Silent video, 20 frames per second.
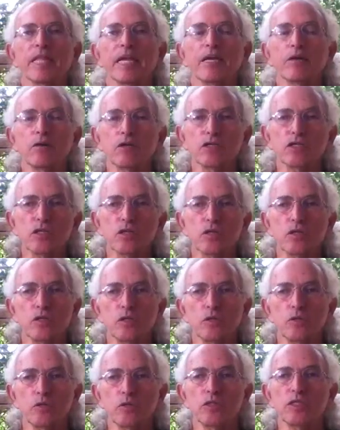they also
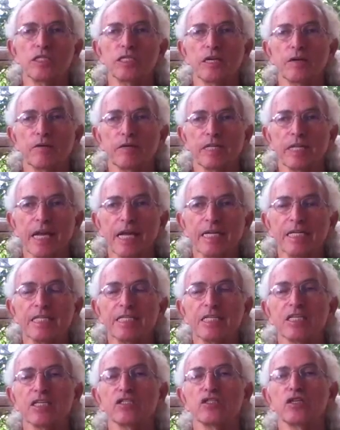lose their
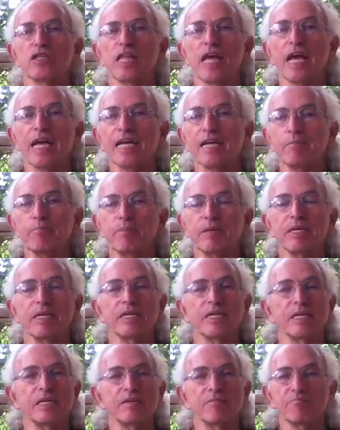identity. So that can
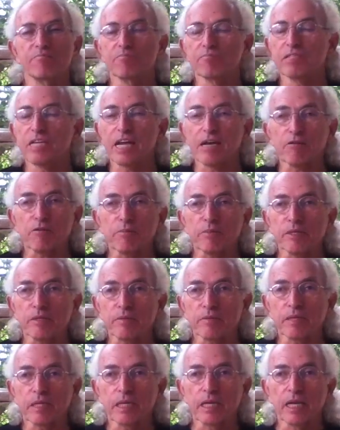be terrible.
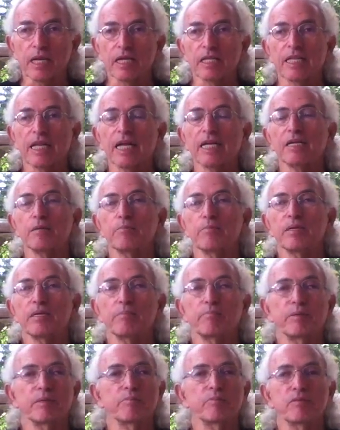That can be,
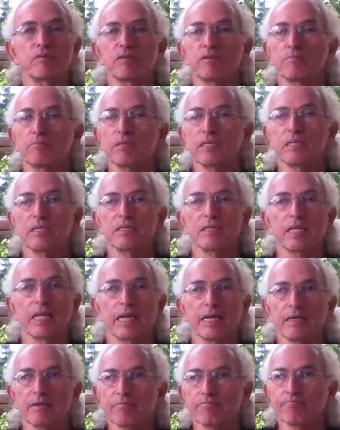people can be
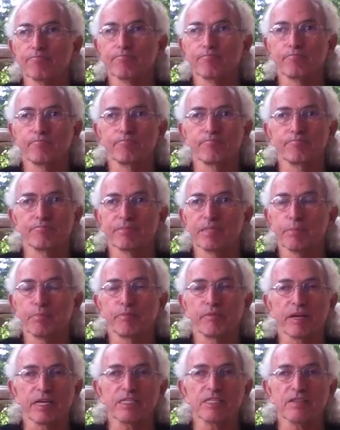like
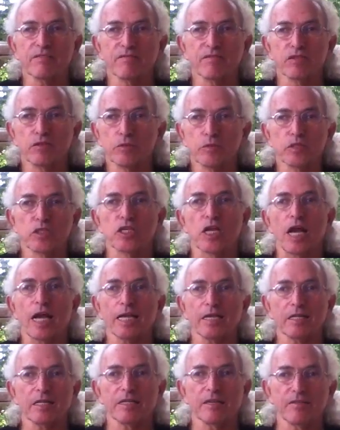depressive,
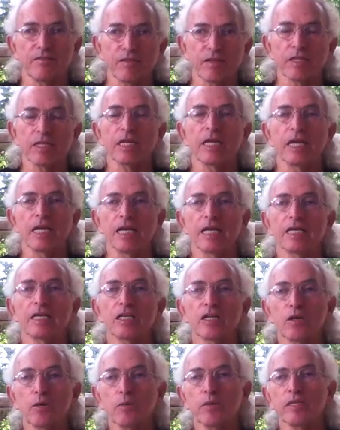suicidal even,
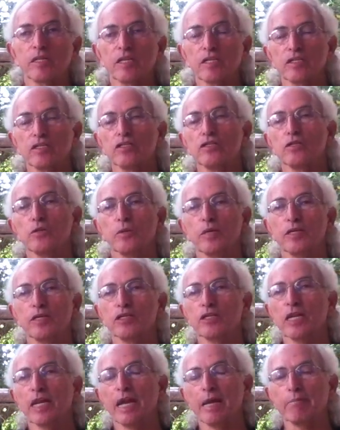when that
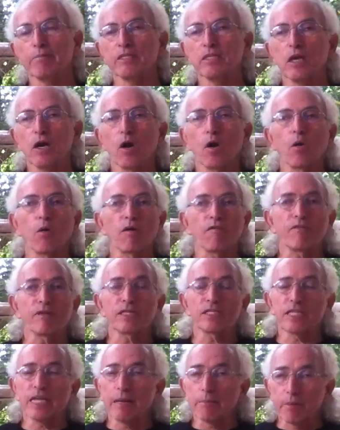situation happens. Or for
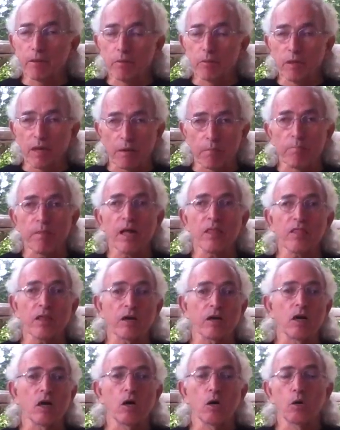example, a
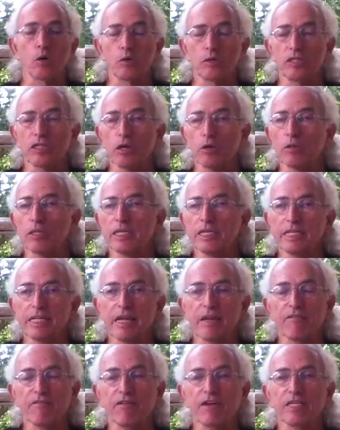mother who totally
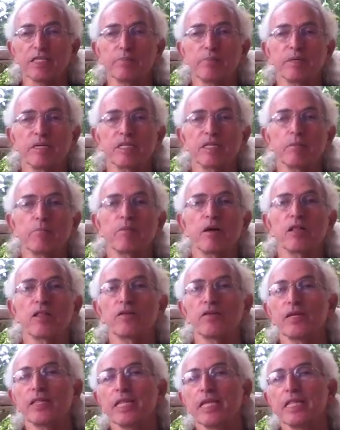identifies being the
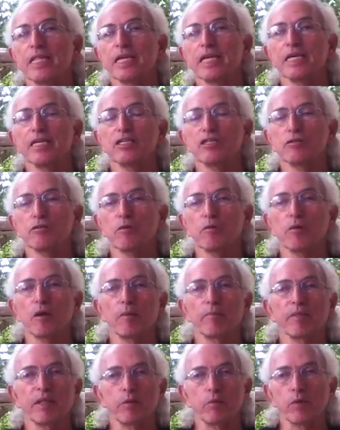mother, and then the kids grow
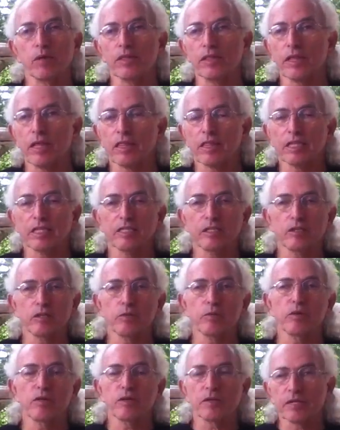up, they want nothing to
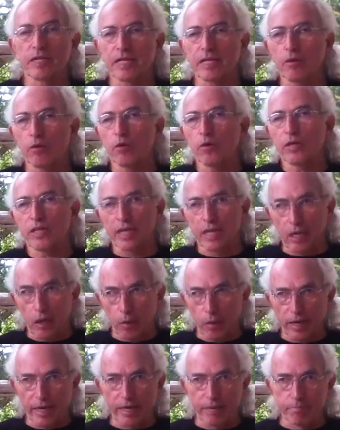do with her, or they're
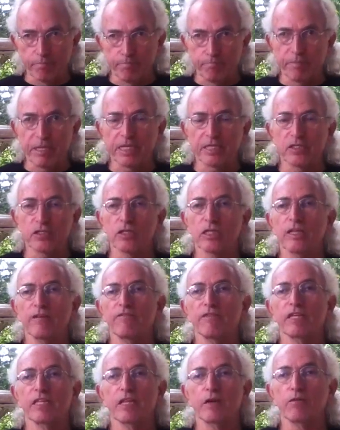going into
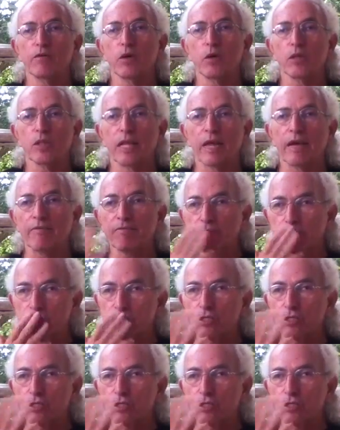living their own life,